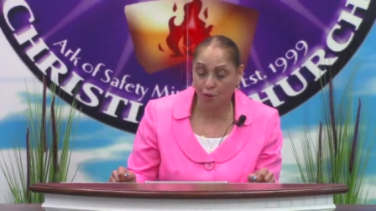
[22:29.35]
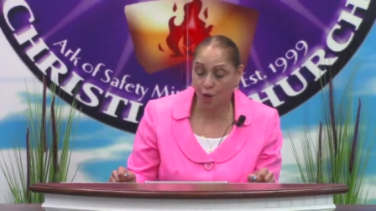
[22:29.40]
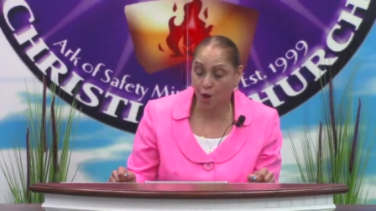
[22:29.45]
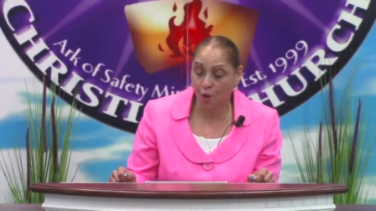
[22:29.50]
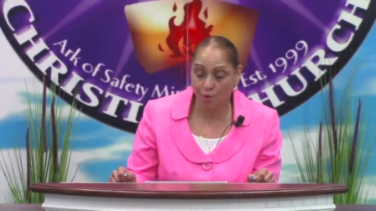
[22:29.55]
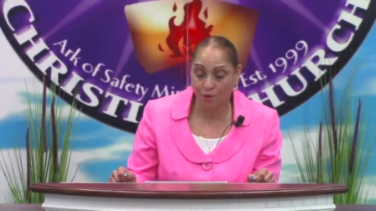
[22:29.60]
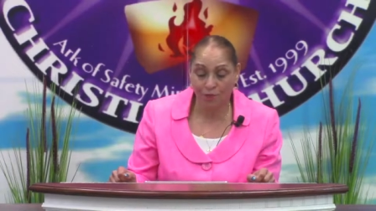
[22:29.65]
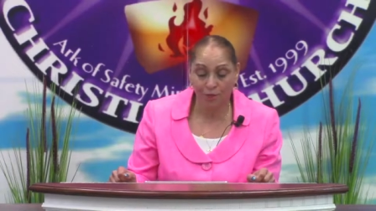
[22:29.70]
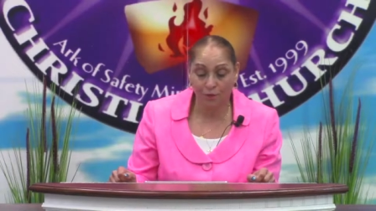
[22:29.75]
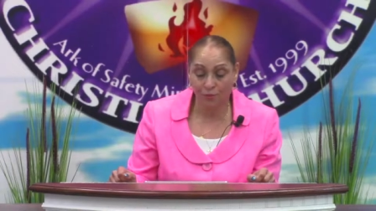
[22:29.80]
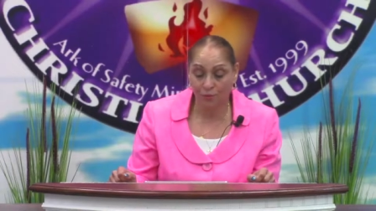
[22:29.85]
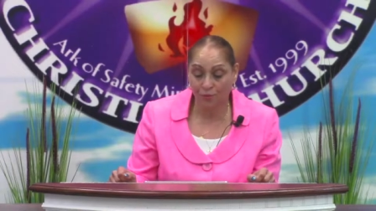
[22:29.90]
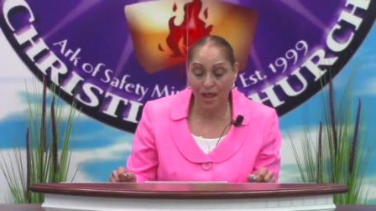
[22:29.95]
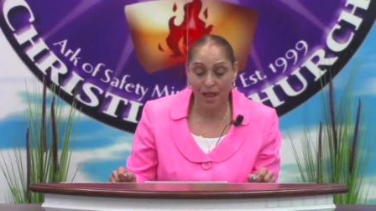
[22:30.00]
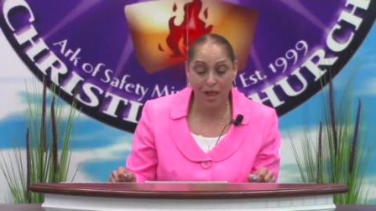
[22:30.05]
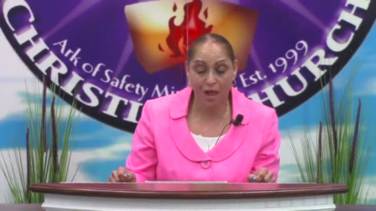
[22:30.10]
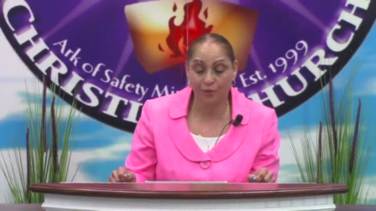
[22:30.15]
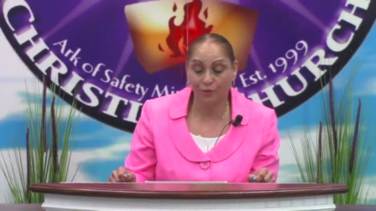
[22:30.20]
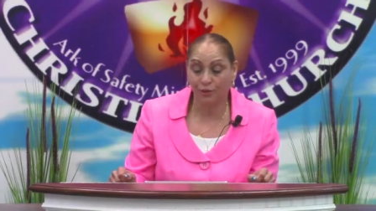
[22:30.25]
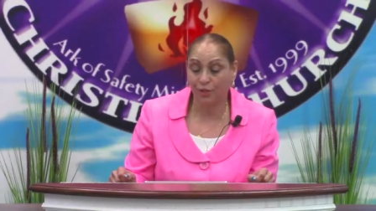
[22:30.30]
going
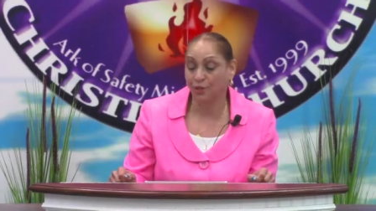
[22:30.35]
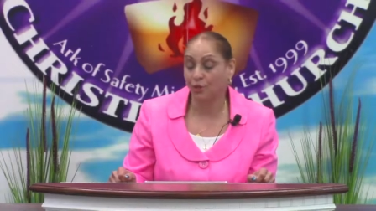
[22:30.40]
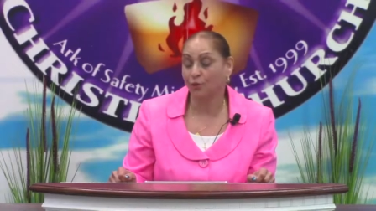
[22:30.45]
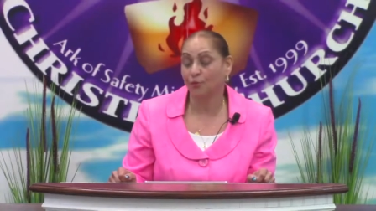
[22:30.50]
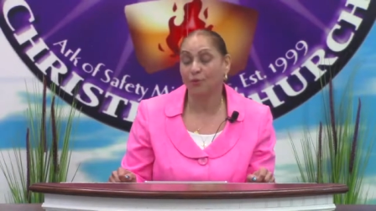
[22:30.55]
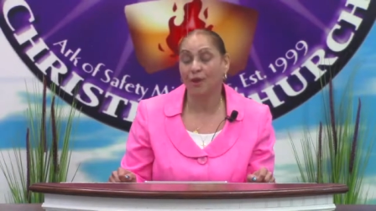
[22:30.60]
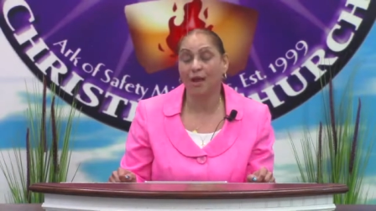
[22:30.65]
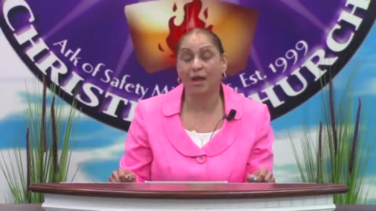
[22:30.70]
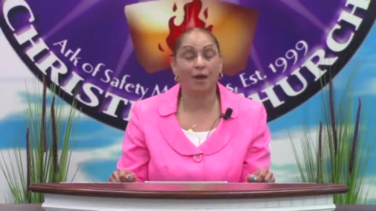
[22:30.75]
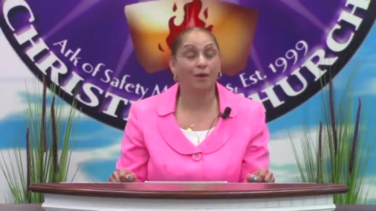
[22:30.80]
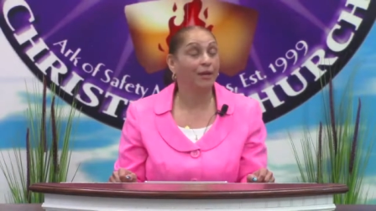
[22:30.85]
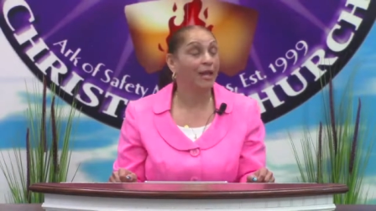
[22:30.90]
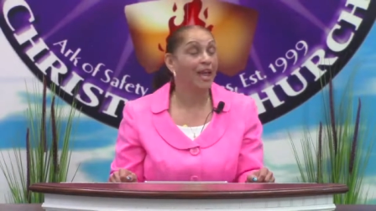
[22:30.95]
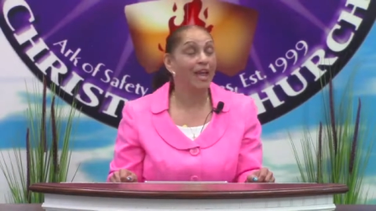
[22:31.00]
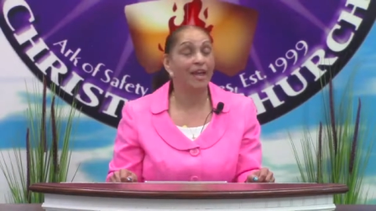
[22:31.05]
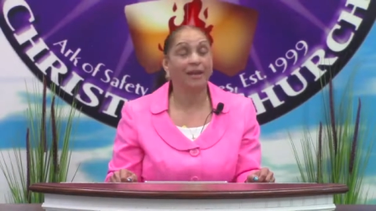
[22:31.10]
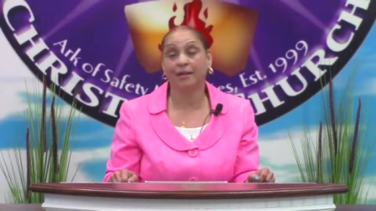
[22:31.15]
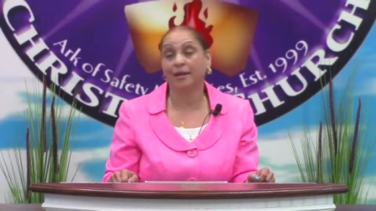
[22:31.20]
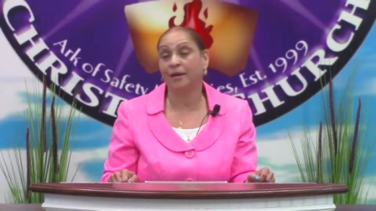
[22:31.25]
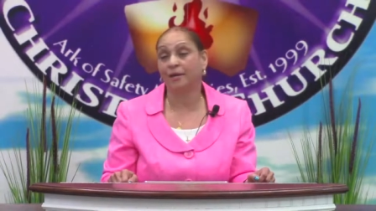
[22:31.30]
around and around
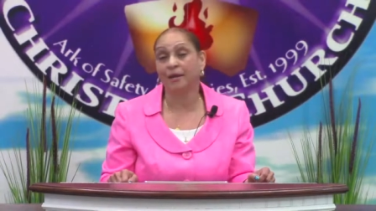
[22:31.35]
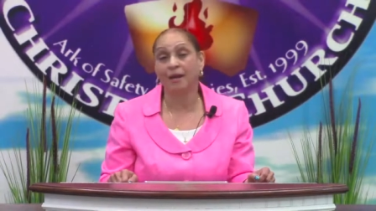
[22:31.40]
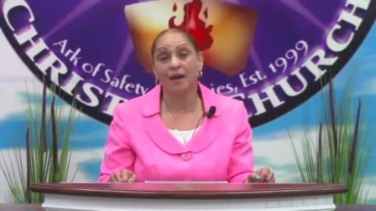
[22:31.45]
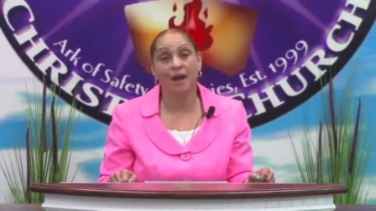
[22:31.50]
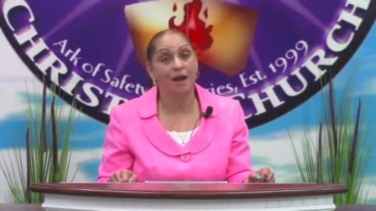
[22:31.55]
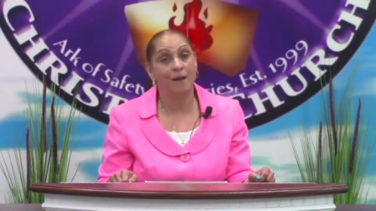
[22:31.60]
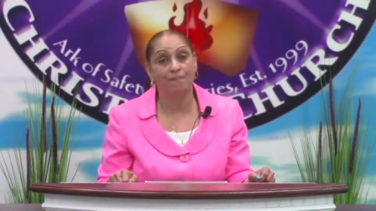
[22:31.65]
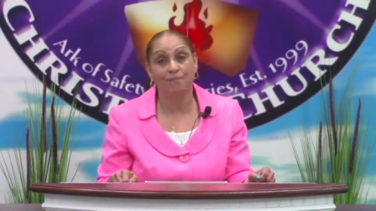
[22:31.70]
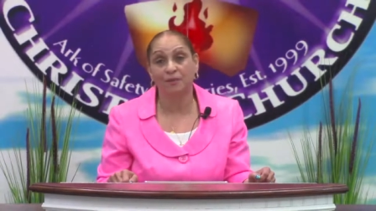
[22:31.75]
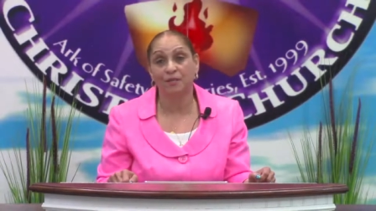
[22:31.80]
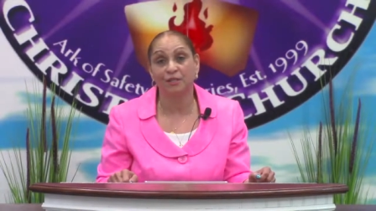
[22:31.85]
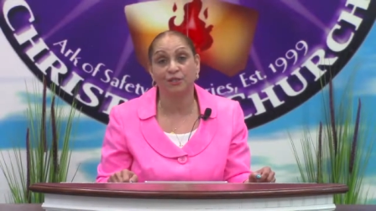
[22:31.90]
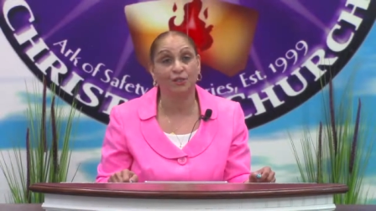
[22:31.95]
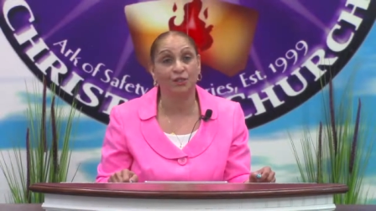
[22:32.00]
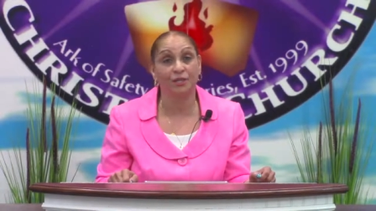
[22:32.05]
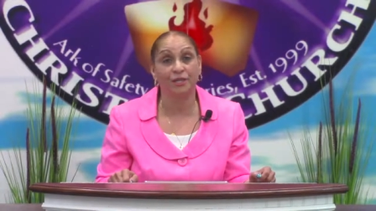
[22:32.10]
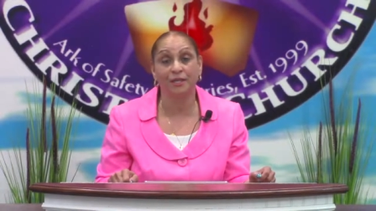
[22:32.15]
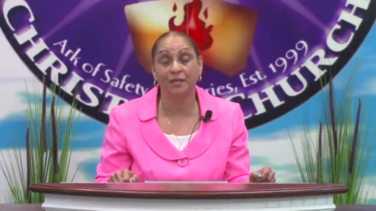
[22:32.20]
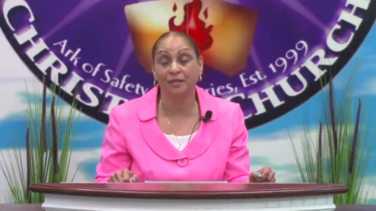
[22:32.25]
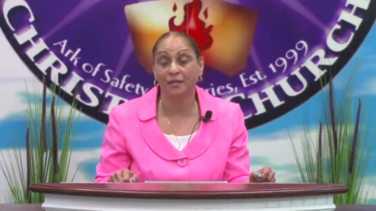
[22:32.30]
and
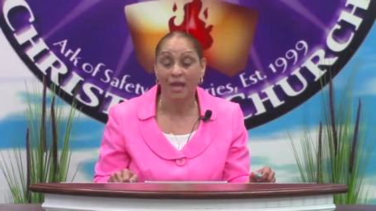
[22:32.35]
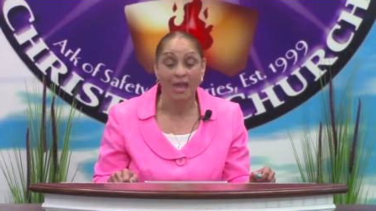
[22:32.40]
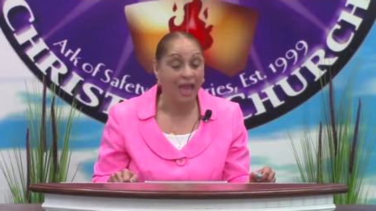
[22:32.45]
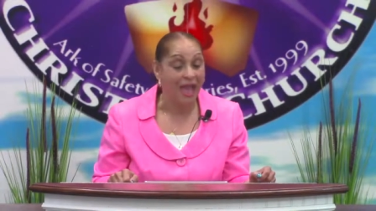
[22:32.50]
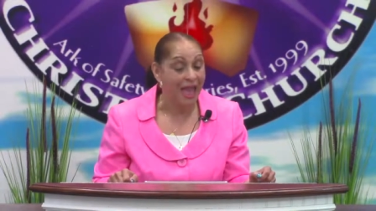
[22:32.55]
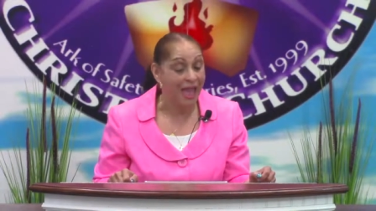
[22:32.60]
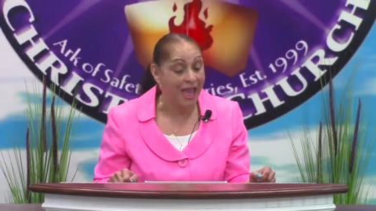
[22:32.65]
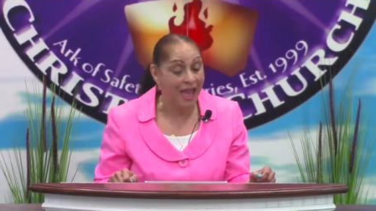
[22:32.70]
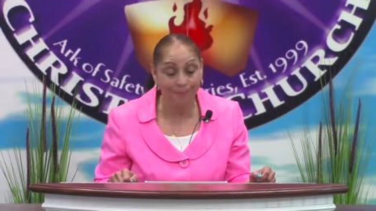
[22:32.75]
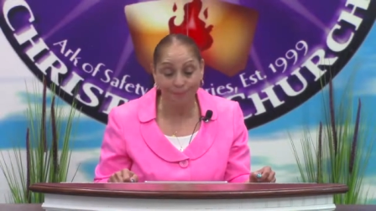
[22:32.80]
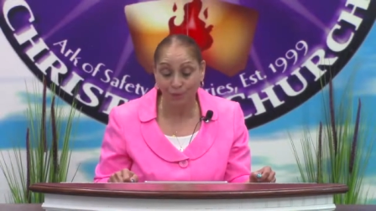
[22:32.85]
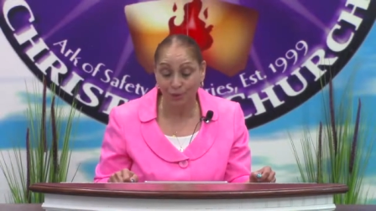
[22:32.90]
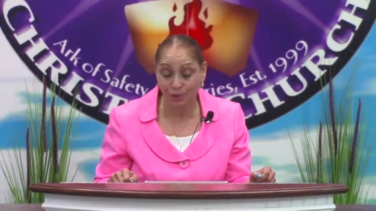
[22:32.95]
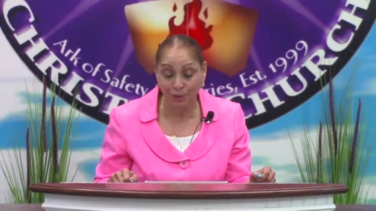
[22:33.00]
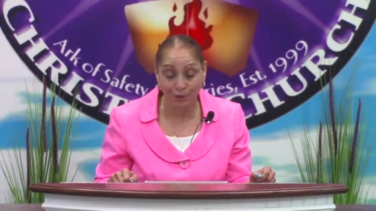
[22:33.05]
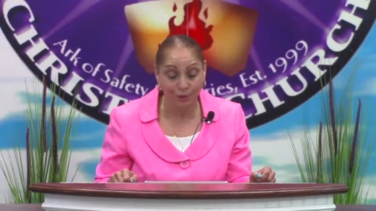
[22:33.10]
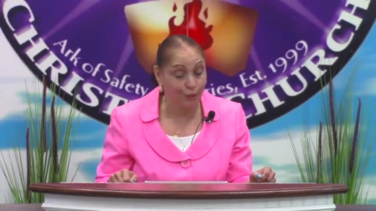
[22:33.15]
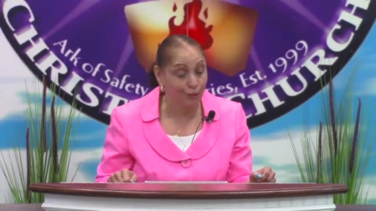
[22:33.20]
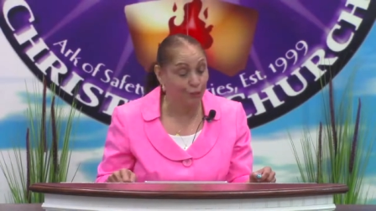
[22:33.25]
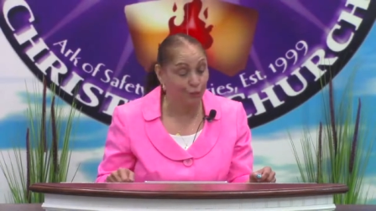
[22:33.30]
accomplishing
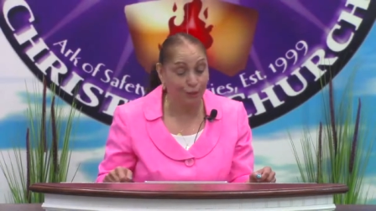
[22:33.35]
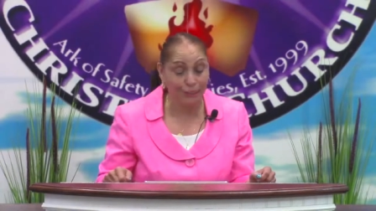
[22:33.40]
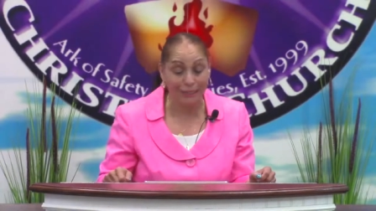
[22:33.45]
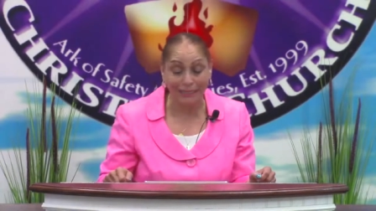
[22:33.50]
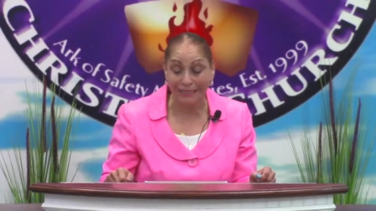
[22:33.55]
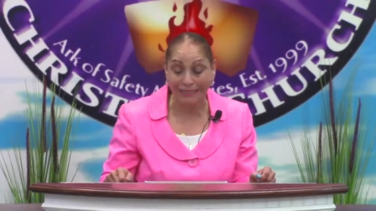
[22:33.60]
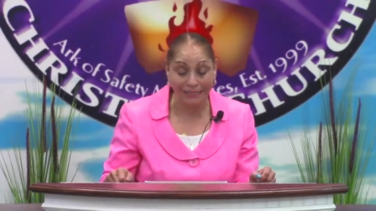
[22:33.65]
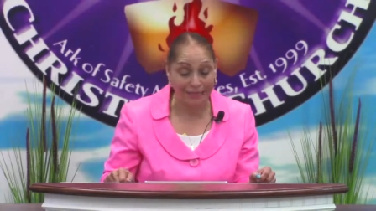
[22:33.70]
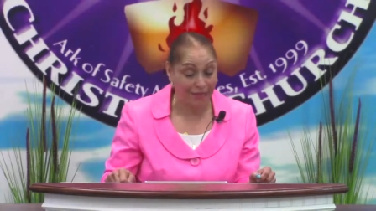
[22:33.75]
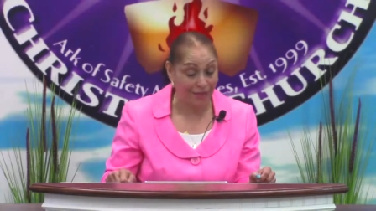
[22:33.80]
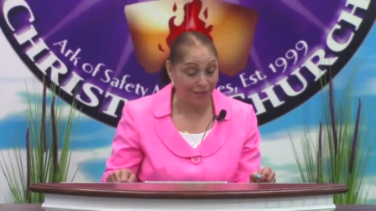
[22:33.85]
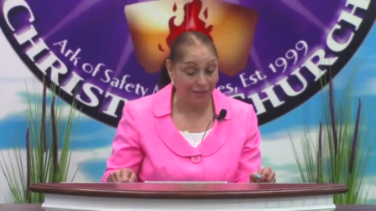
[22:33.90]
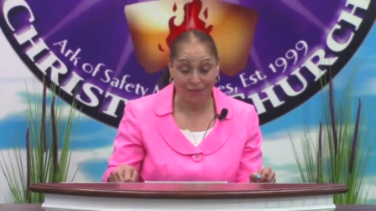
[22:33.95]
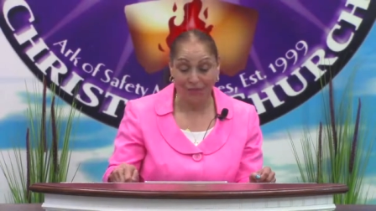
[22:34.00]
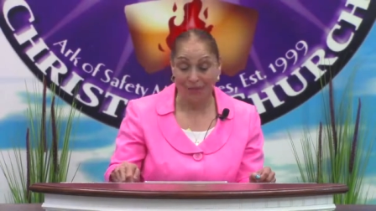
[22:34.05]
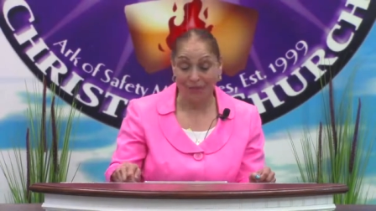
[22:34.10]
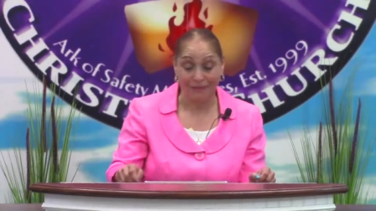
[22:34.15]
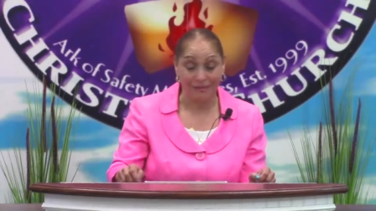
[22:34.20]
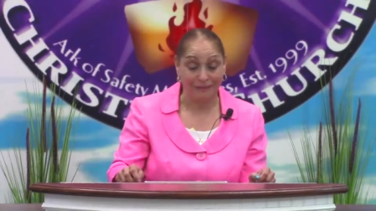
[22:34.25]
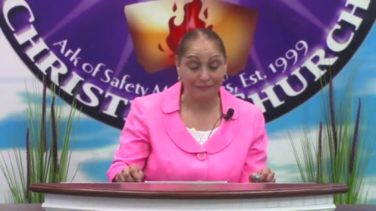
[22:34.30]
absolutely
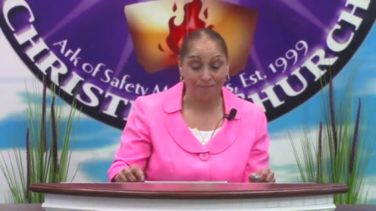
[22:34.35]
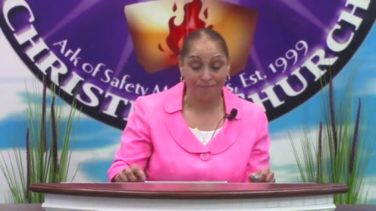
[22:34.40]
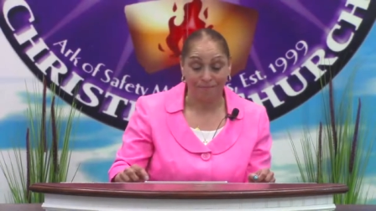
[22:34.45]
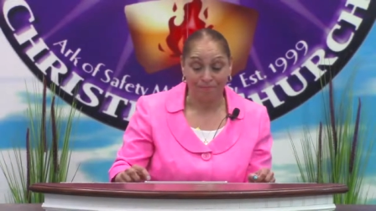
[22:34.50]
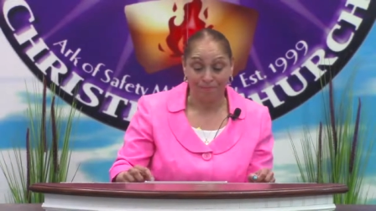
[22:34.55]
nothing.